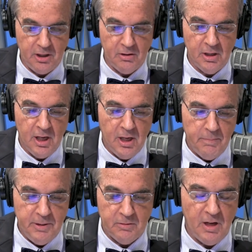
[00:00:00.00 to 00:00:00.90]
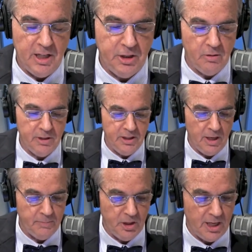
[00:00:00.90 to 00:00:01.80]
Show. Bill Roggio and
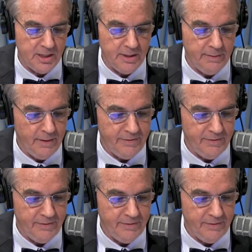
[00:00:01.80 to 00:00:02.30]
Tom Joscelyn of